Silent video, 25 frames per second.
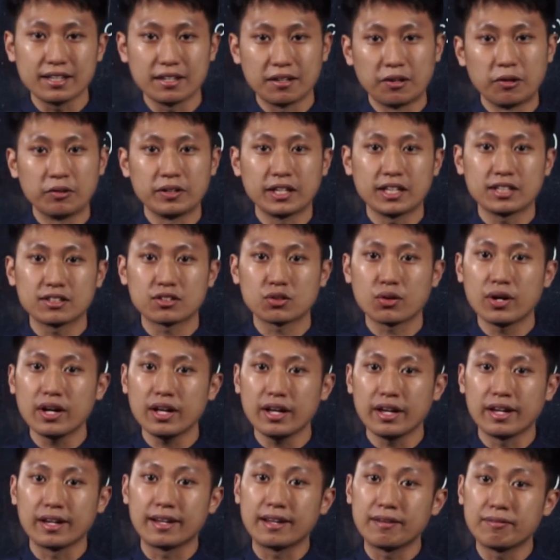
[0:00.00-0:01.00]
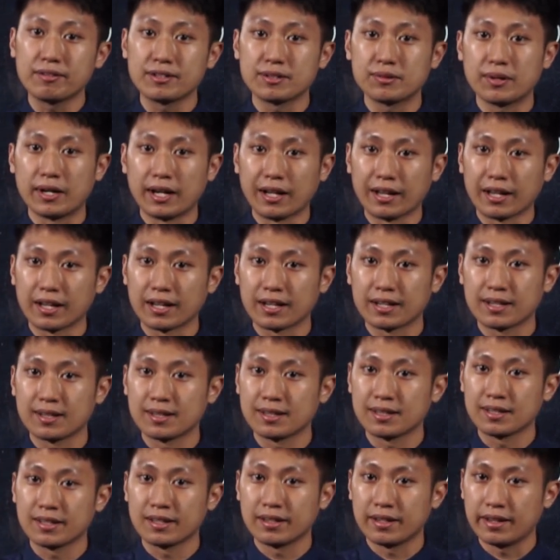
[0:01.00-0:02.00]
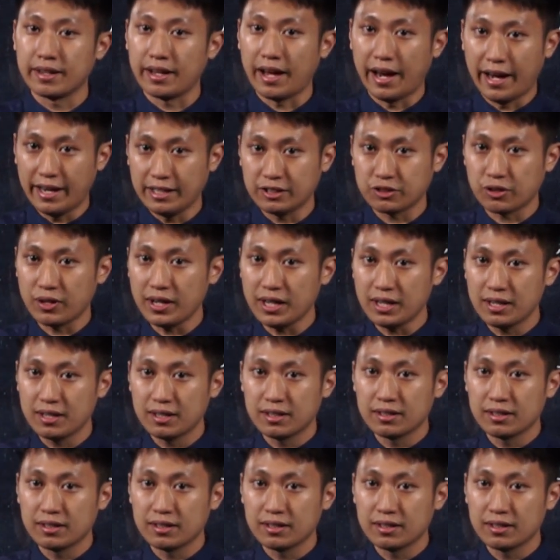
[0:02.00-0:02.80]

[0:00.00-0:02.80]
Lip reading: the whole thing square, it gives you what? A square